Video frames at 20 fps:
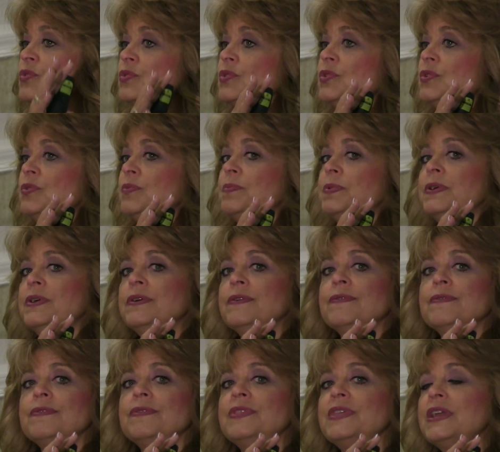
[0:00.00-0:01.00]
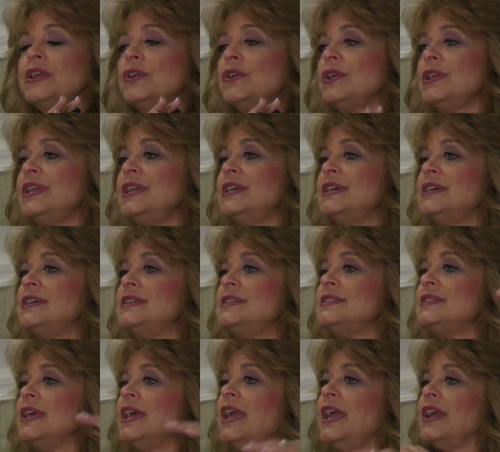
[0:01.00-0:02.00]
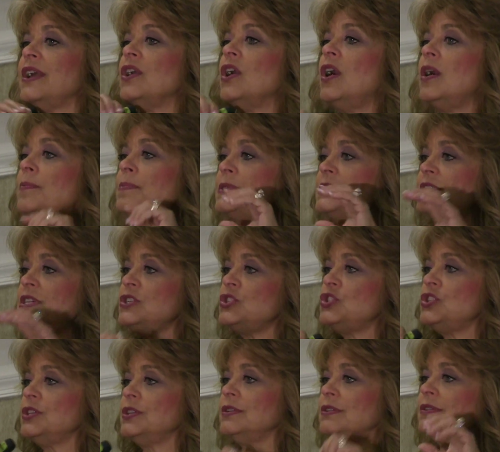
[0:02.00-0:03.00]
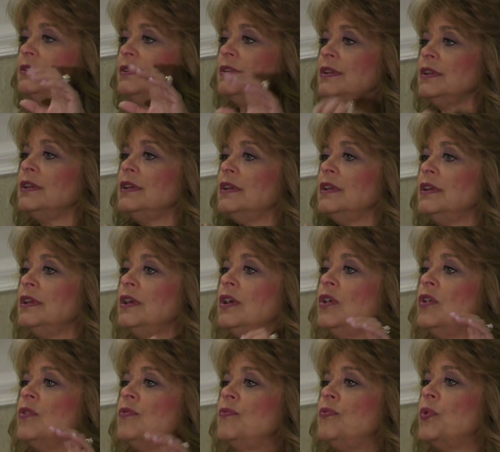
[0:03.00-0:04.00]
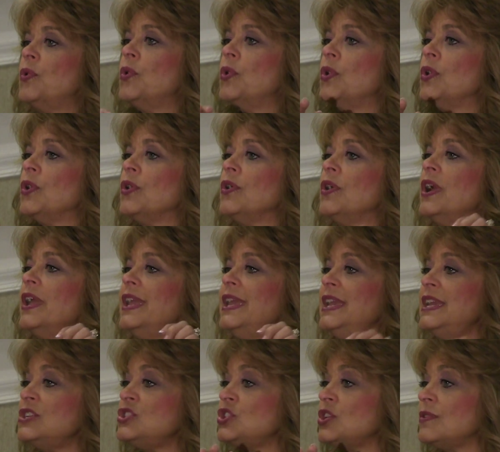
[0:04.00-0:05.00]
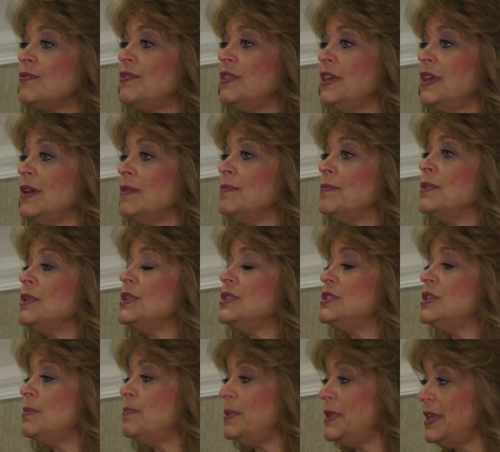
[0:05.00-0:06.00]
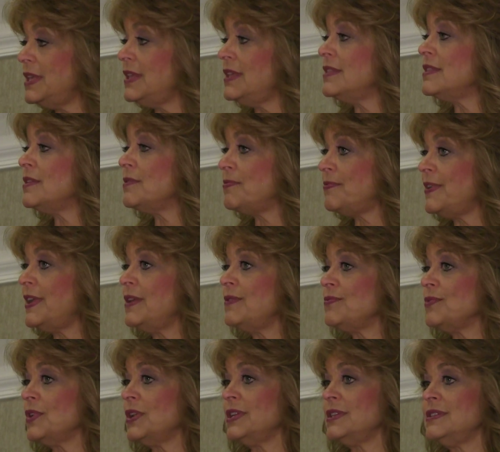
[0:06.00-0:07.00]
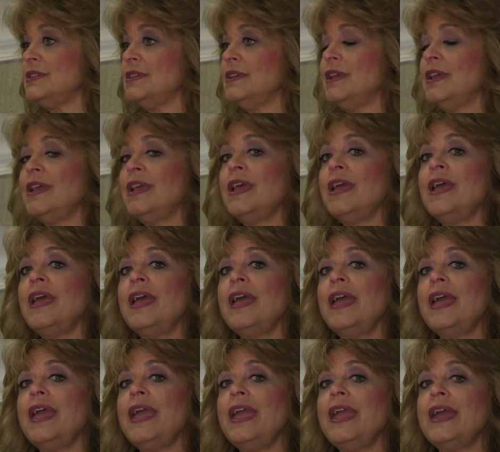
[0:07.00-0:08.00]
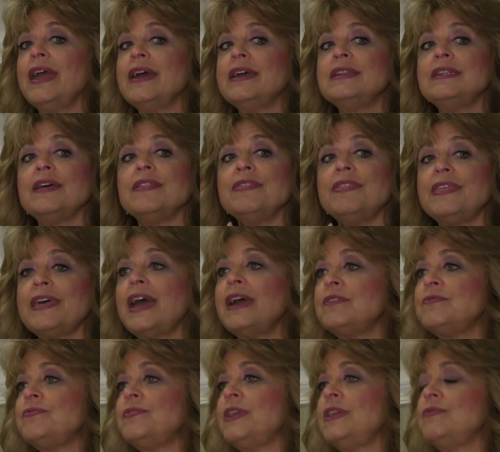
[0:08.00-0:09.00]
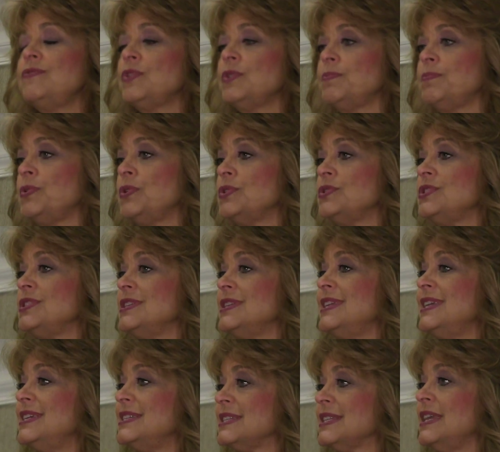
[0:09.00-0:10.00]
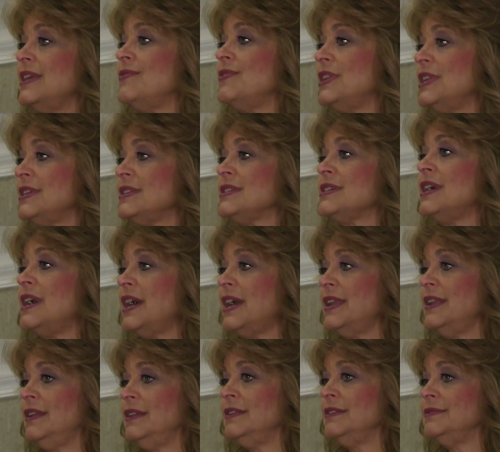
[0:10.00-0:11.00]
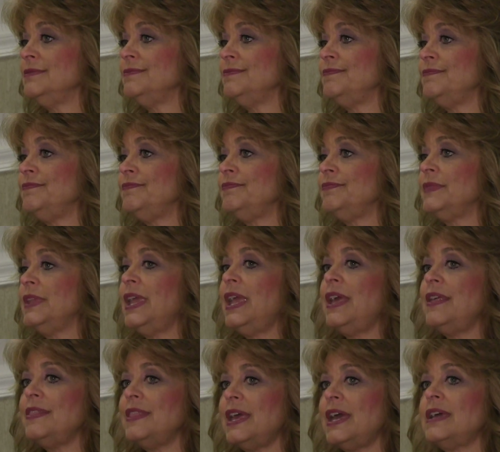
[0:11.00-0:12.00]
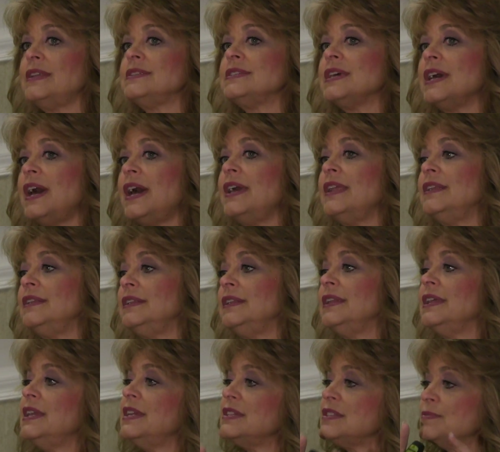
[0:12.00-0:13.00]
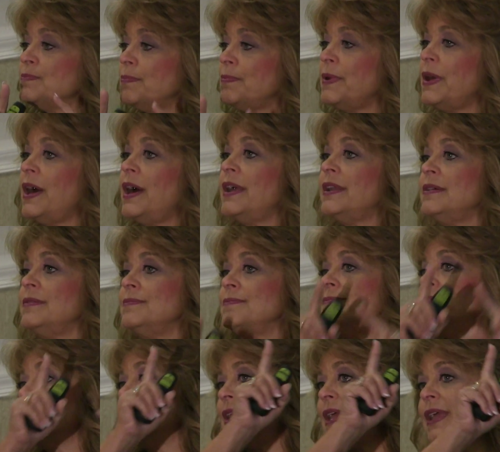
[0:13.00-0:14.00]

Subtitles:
group there is a competition for each of them to be the favorite. And that favorite person is given a title. And that title is bottom